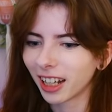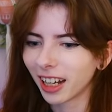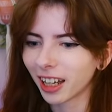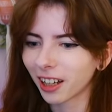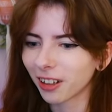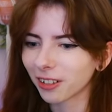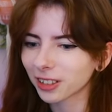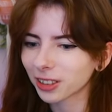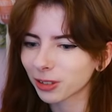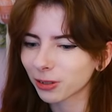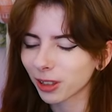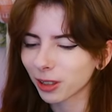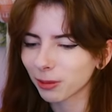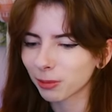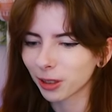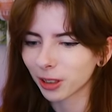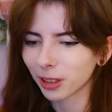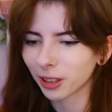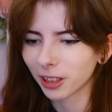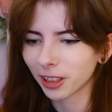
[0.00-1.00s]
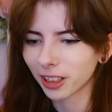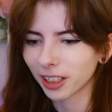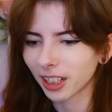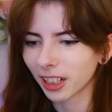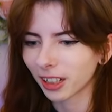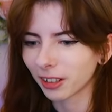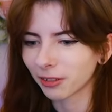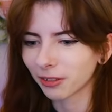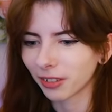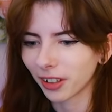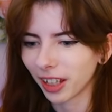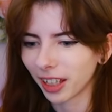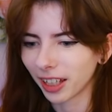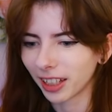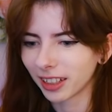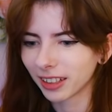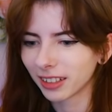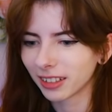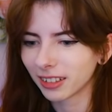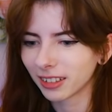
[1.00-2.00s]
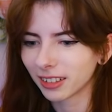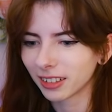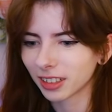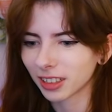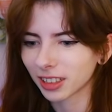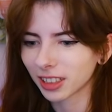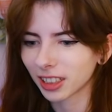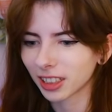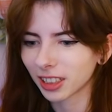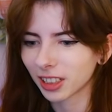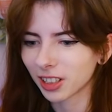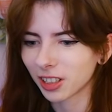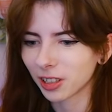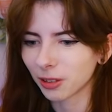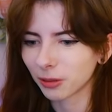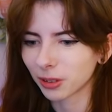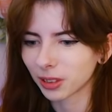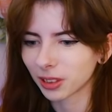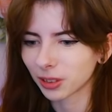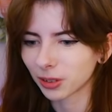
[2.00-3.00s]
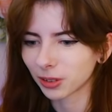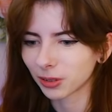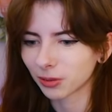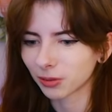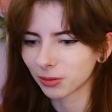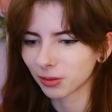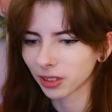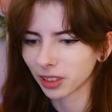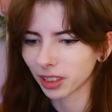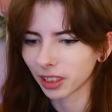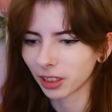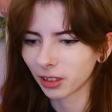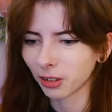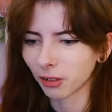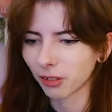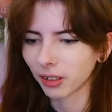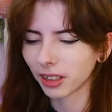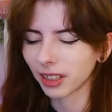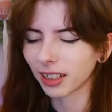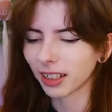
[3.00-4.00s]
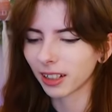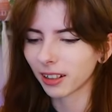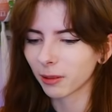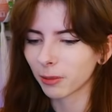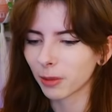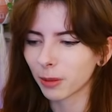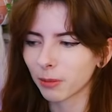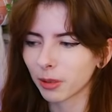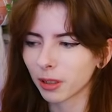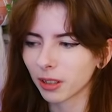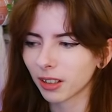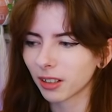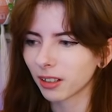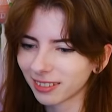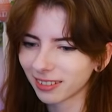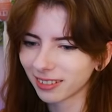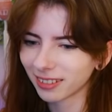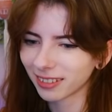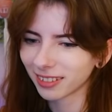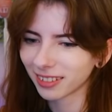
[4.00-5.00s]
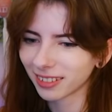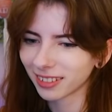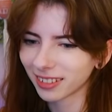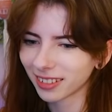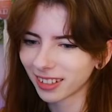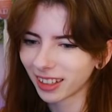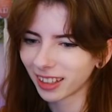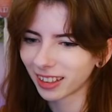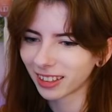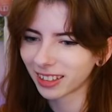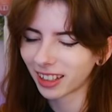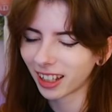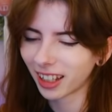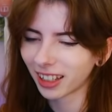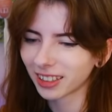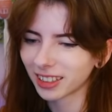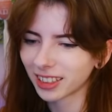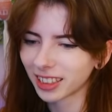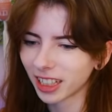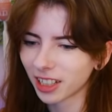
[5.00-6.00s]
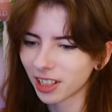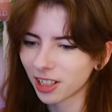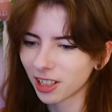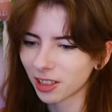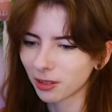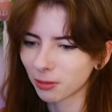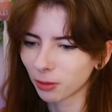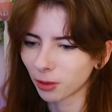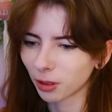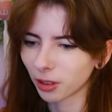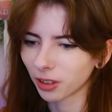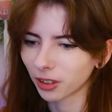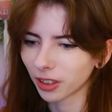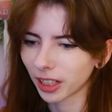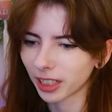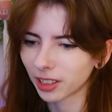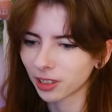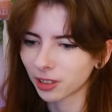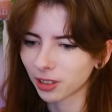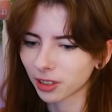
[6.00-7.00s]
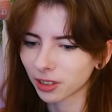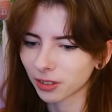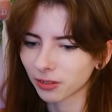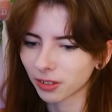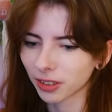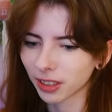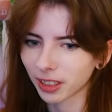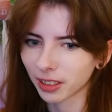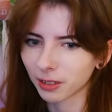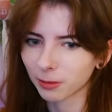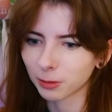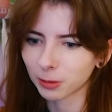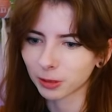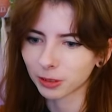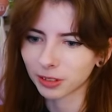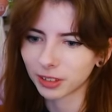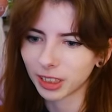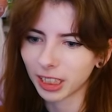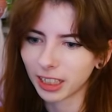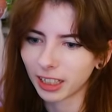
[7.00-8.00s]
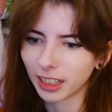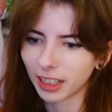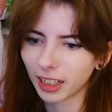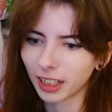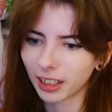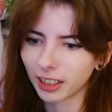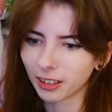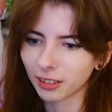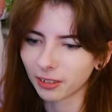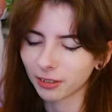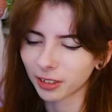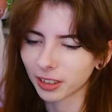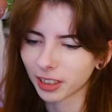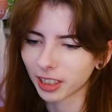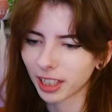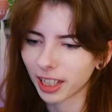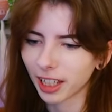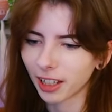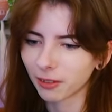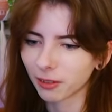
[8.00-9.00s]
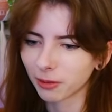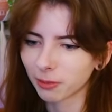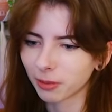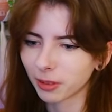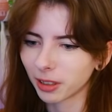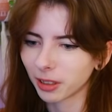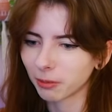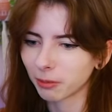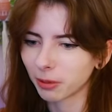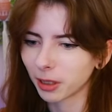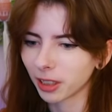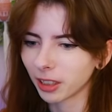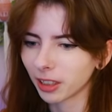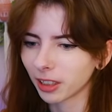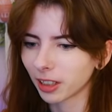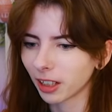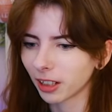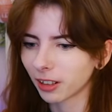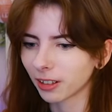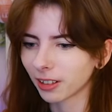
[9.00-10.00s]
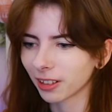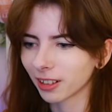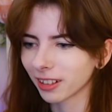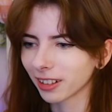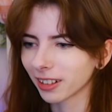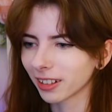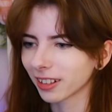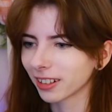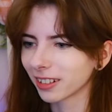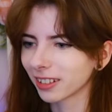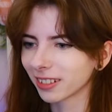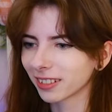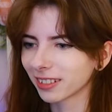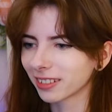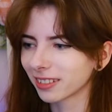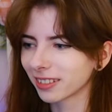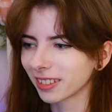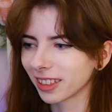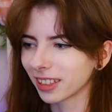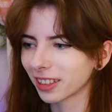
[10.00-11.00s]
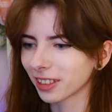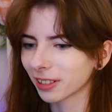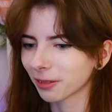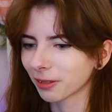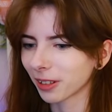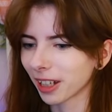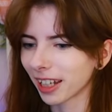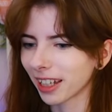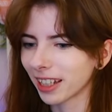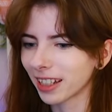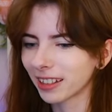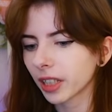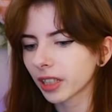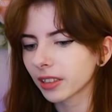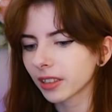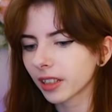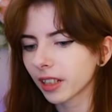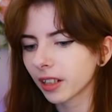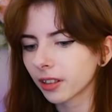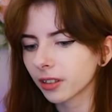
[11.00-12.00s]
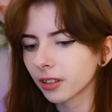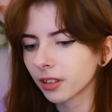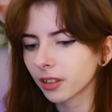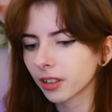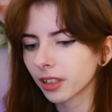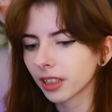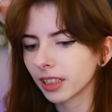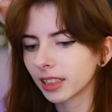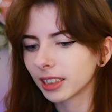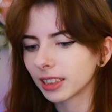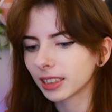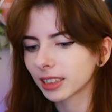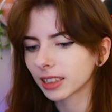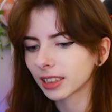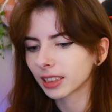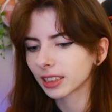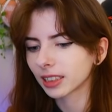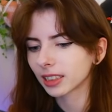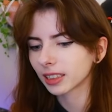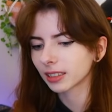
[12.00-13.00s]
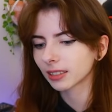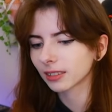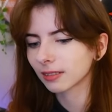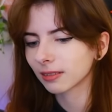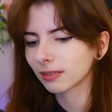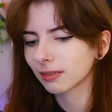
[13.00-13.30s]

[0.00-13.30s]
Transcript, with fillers: I almost want to put her in not a fan just because she was really annoying, I remember. Uh, I, I'd say she's more or less just forgettable. I don't really have an opinion on her either way. Next character is